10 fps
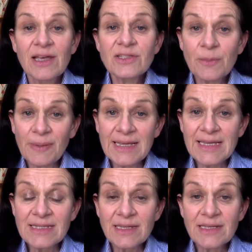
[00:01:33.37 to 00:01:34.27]
So
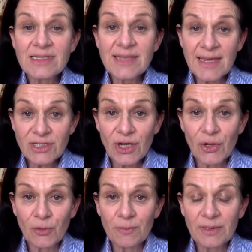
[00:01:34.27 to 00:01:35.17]
please, stay at
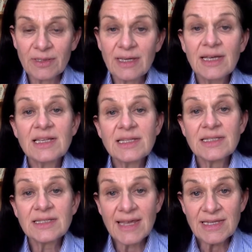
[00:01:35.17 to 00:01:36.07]
home,
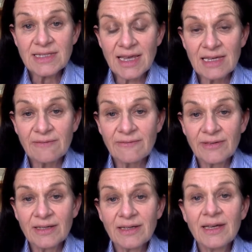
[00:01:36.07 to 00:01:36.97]
stay safe,
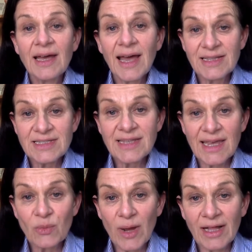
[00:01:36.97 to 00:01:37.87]
and
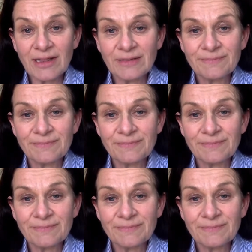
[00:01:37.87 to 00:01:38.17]
stay well.